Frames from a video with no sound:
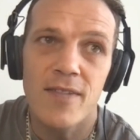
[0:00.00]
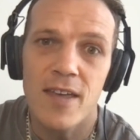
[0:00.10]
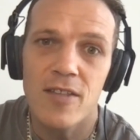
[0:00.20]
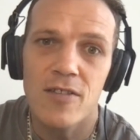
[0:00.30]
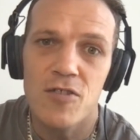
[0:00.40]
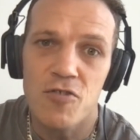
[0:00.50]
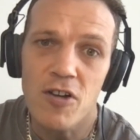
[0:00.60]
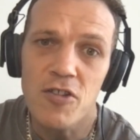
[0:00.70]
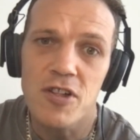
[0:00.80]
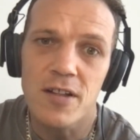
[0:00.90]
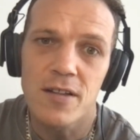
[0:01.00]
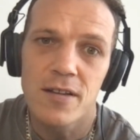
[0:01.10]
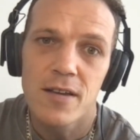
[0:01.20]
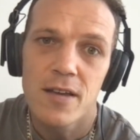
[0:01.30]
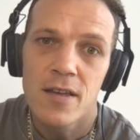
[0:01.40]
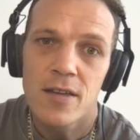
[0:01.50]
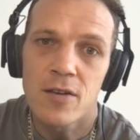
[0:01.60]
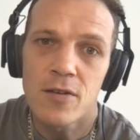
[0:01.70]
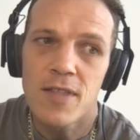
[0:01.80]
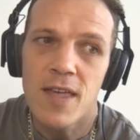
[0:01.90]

that structure, you know,